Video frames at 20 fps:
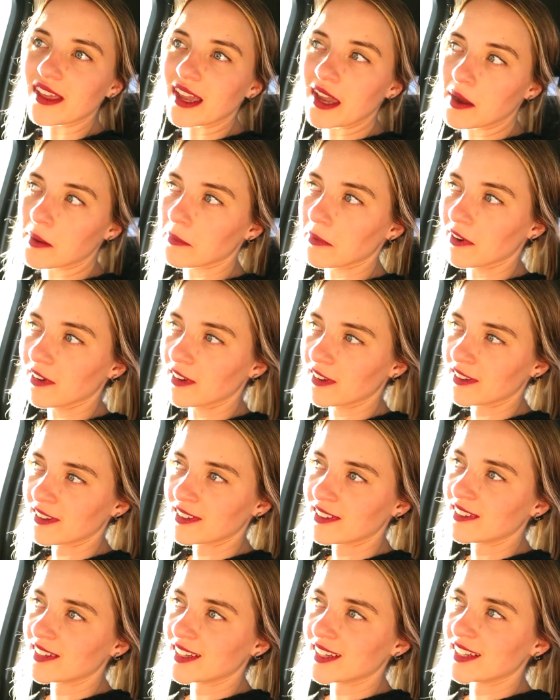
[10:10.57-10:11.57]
the camera.
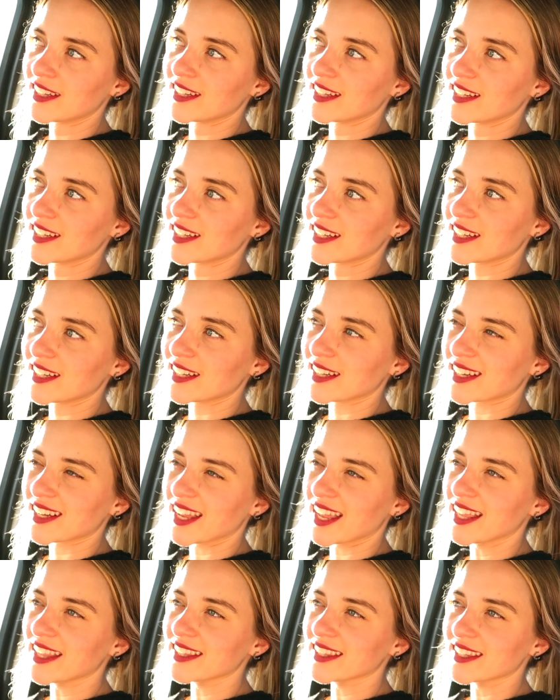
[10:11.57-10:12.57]

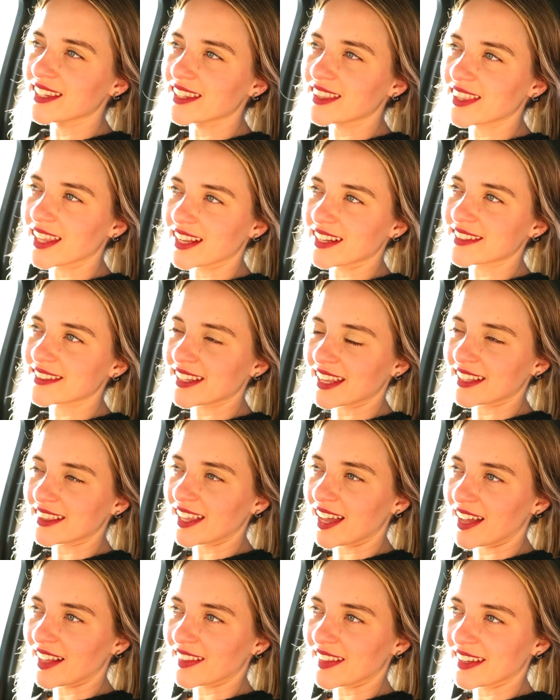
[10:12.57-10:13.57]
in things like
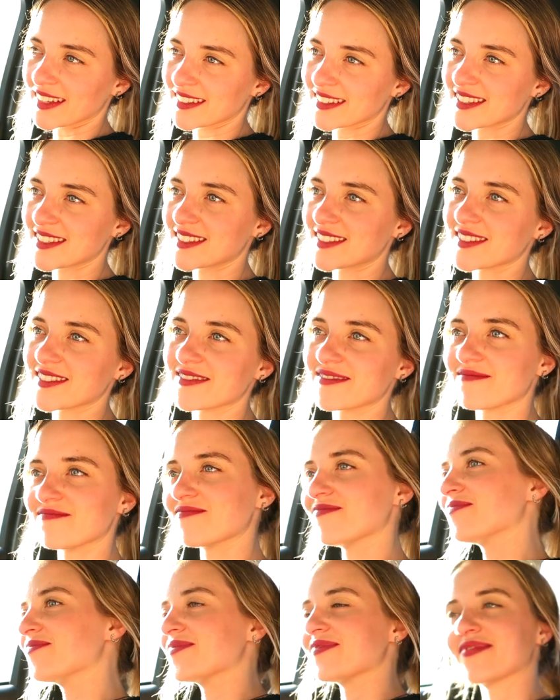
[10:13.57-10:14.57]
that, like
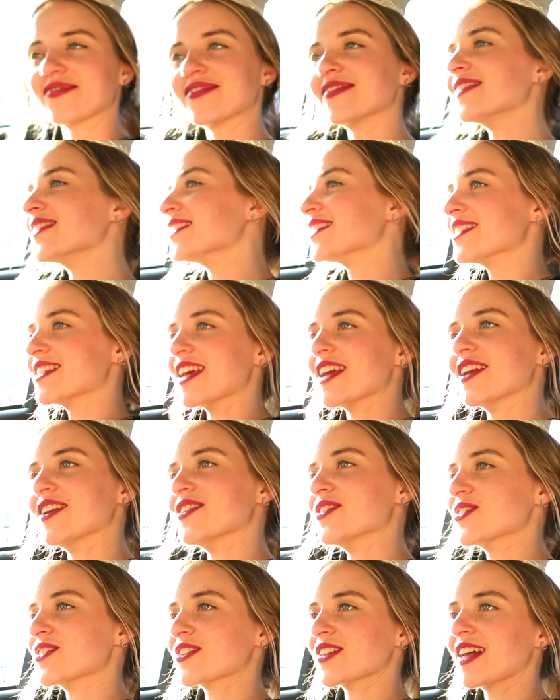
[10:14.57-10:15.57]

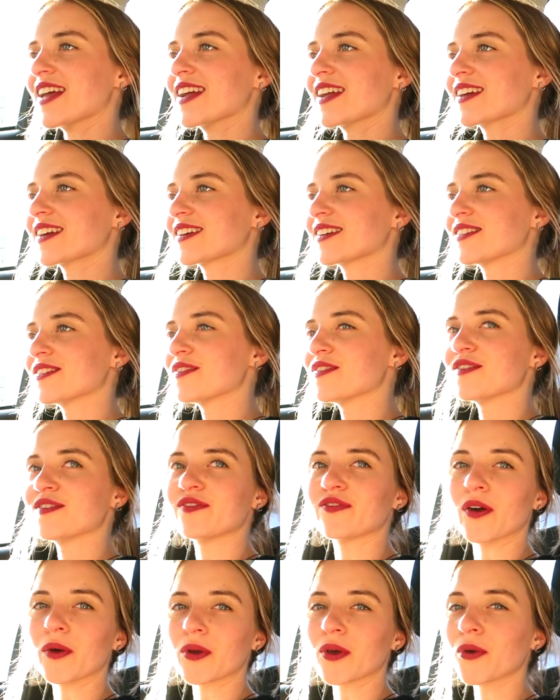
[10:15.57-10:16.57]
stage, like
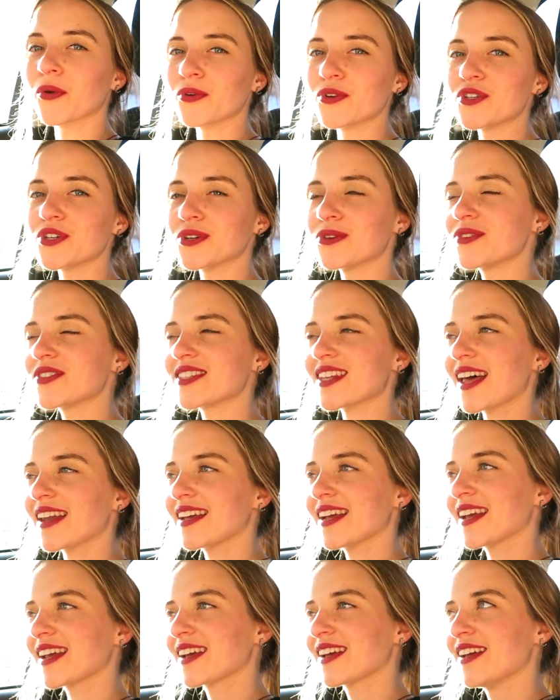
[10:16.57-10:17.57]
photo shoot
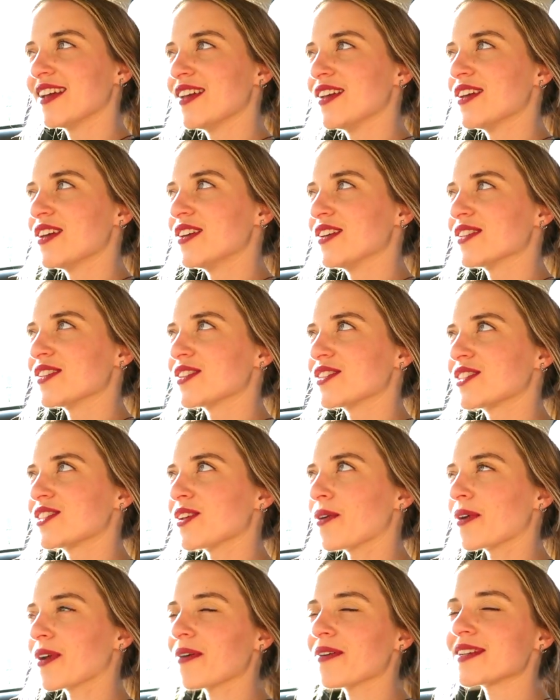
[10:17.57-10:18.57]
setting.
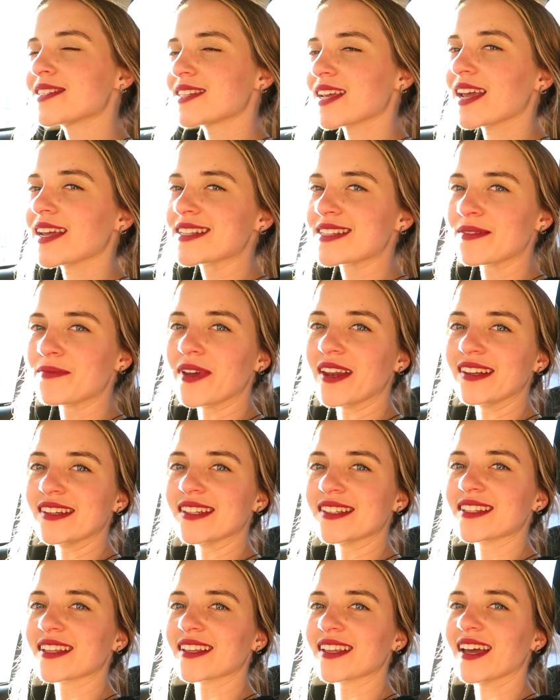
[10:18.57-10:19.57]
So it always takes a
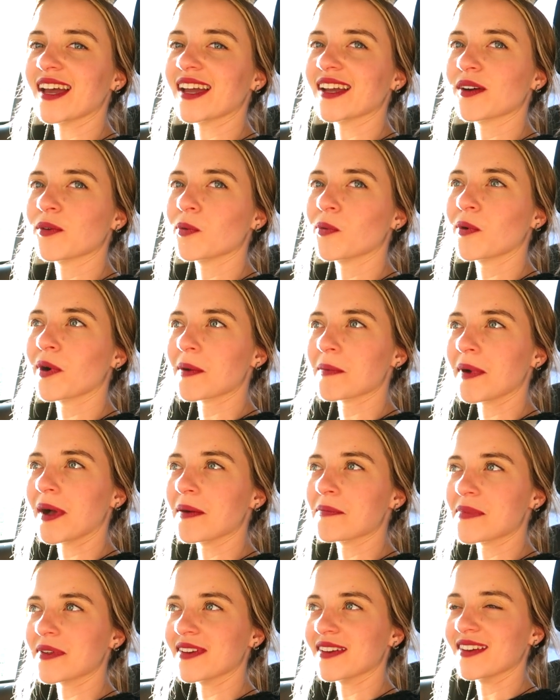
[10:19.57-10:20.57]
minute to like warm
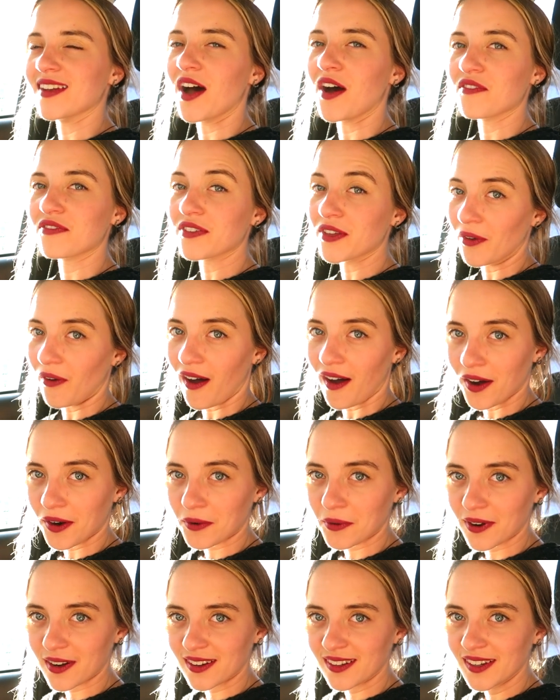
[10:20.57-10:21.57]
up and not feel
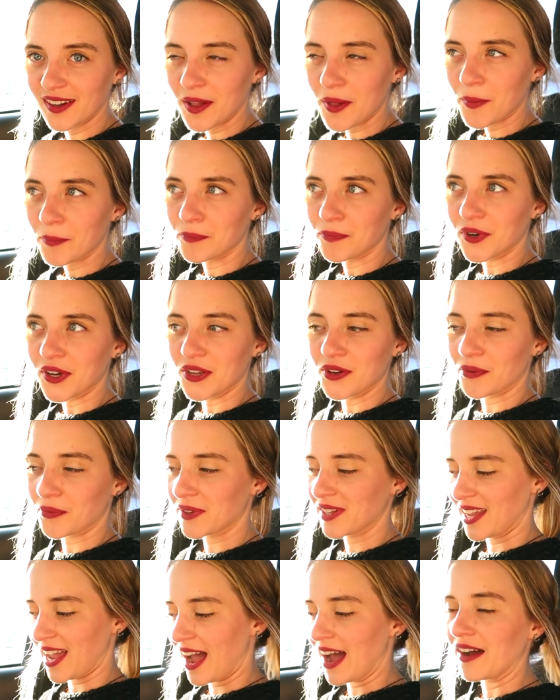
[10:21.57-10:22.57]
awkward, but you don't
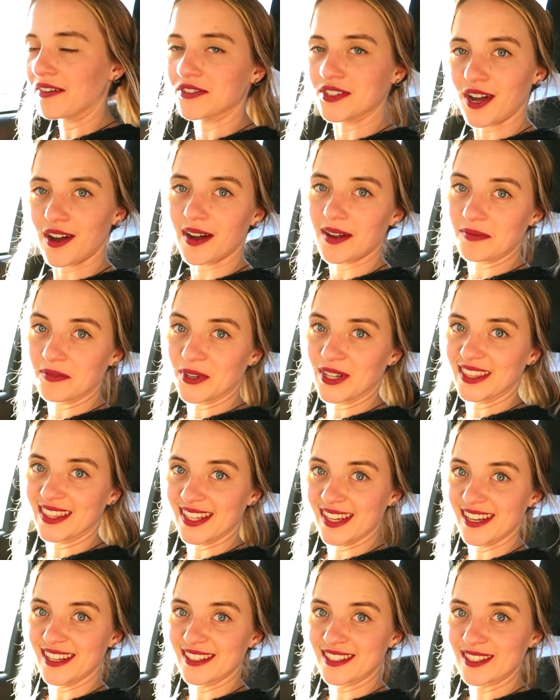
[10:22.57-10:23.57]
really have time with
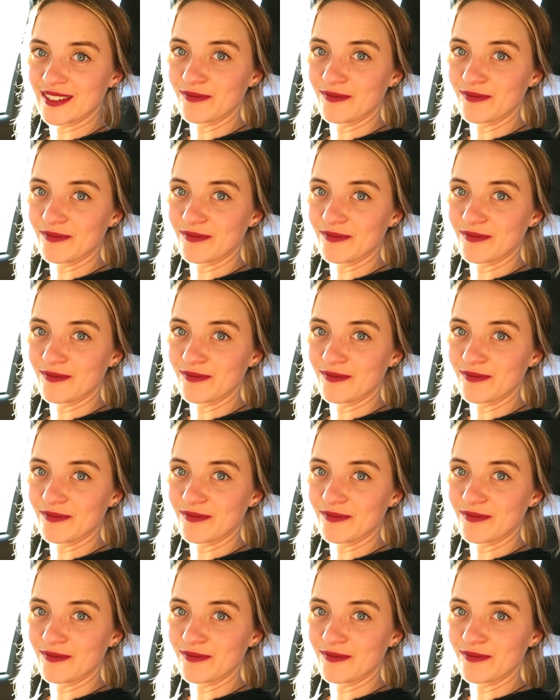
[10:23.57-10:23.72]
these.